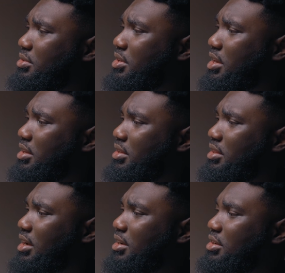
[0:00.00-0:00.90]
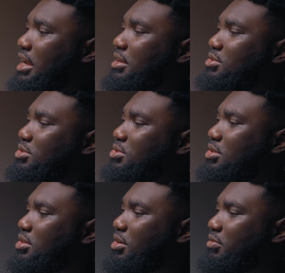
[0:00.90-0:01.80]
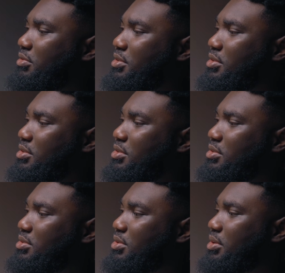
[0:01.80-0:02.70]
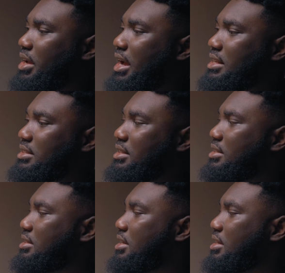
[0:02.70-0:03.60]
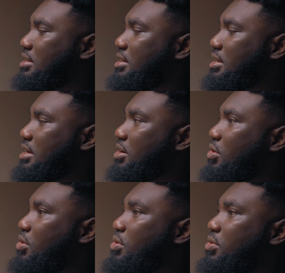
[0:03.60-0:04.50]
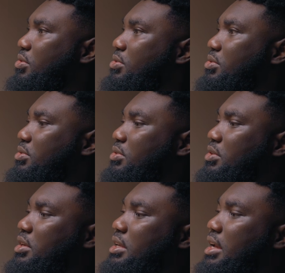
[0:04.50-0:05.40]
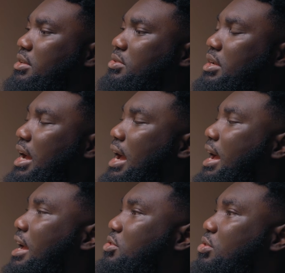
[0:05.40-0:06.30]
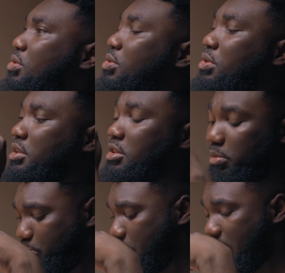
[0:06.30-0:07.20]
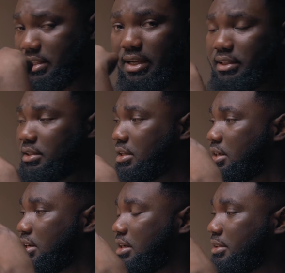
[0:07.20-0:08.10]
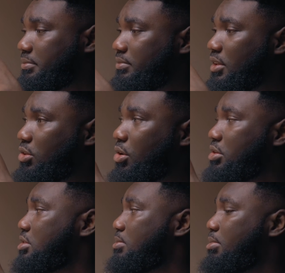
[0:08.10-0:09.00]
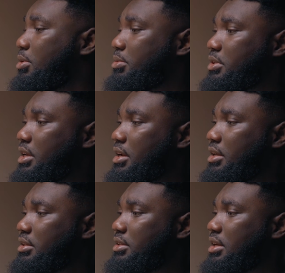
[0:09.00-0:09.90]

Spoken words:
Okay, yeah, just turn it off. So it has this thing. Oh yeah, so the higher you go, the brighter the tungsten bulbs get,